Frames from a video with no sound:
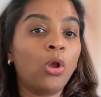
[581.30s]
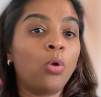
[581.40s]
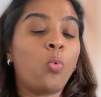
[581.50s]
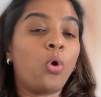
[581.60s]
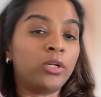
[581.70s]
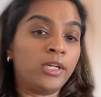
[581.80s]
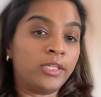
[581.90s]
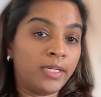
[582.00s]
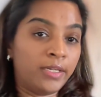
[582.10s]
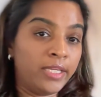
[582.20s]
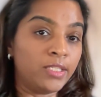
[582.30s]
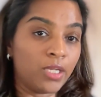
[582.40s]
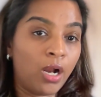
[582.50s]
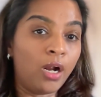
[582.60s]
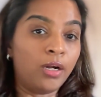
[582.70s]
what are their needs
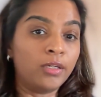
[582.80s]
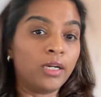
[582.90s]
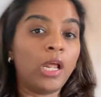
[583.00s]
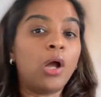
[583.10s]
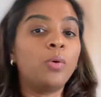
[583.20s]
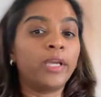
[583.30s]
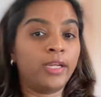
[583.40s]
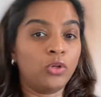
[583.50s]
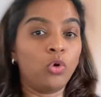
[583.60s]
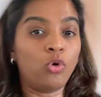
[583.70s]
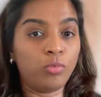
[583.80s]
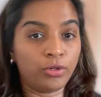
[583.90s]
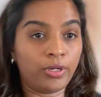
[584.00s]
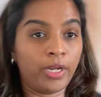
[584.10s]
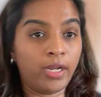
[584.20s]
are and how I can go
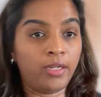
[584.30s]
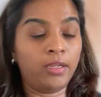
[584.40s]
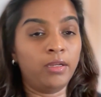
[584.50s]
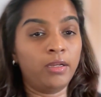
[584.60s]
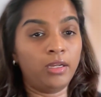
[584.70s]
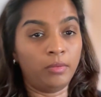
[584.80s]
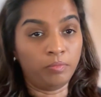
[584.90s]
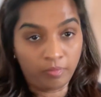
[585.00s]
about creating a,